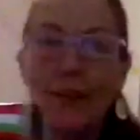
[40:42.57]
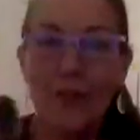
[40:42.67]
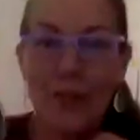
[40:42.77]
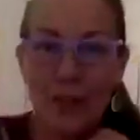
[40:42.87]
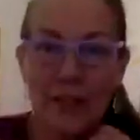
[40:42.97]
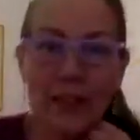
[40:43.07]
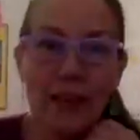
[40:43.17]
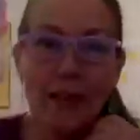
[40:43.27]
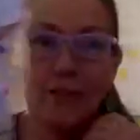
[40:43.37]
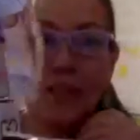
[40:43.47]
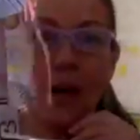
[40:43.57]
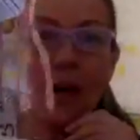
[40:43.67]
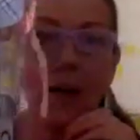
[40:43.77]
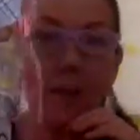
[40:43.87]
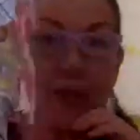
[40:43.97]
certainly have
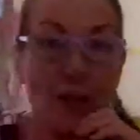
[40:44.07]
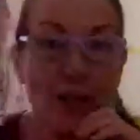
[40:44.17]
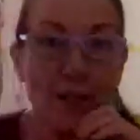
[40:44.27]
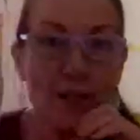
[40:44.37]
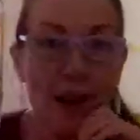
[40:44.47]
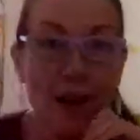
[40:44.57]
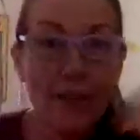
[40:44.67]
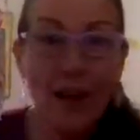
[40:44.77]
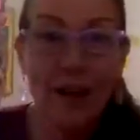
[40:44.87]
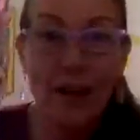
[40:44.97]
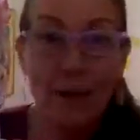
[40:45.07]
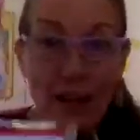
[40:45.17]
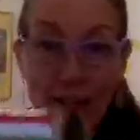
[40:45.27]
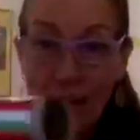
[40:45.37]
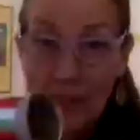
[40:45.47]
time because unlike a
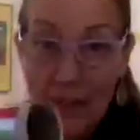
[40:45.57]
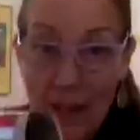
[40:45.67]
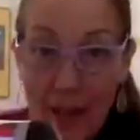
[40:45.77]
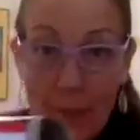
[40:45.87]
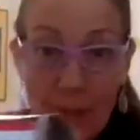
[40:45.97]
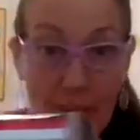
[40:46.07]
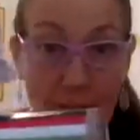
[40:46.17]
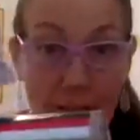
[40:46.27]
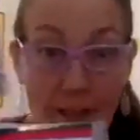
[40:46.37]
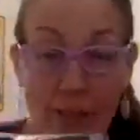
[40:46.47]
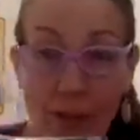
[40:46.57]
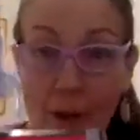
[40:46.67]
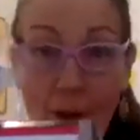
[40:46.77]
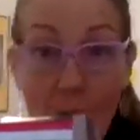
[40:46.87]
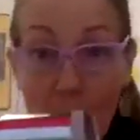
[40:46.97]
regular library class, you're
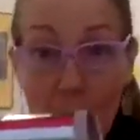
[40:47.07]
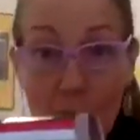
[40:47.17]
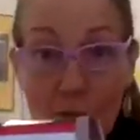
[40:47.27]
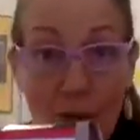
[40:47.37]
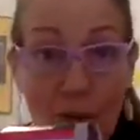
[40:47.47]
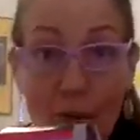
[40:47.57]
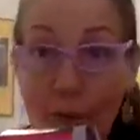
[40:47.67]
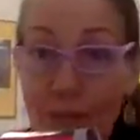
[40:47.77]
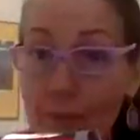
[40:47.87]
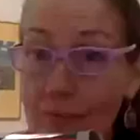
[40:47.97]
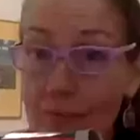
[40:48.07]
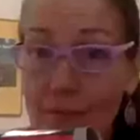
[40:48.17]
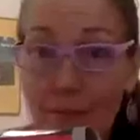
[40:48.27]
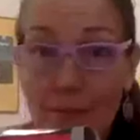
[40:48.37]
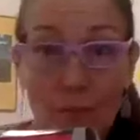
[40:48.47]
home, so you can
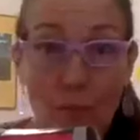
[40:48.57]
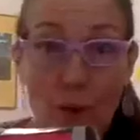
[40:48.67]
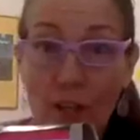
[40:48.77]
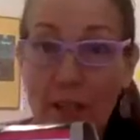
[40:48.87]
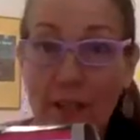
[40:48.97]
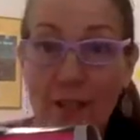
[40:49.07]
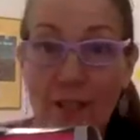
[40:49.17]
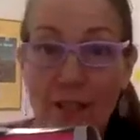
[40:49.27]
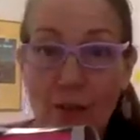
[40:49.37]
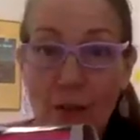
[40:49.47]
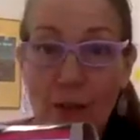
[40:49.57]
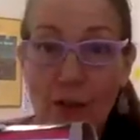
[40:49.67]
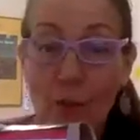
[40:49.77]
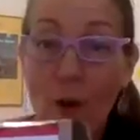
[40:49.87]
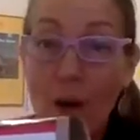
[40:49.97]
work on this as long as
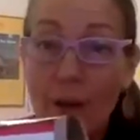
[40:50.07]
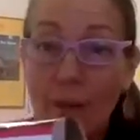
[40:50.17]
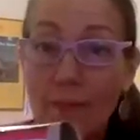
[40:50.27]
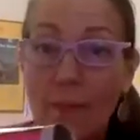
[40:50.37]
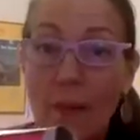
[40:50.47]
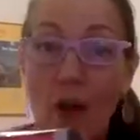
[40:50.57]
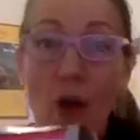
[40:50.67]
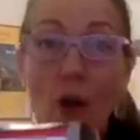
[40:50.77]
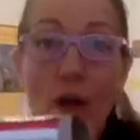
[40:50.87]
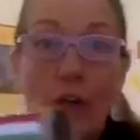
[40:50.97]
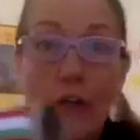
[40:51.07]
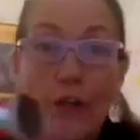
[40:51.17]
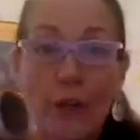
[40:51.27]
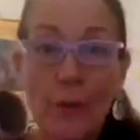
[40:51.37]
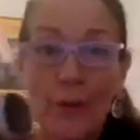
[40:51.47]
you want.
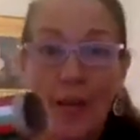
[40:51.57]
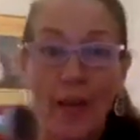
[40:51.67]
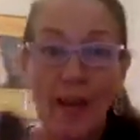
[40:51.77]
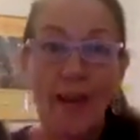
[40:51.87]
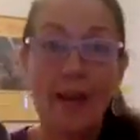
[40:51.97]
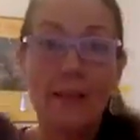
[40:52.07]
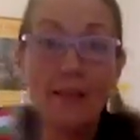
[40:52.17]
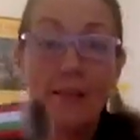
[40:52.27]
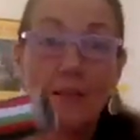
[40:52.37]
You can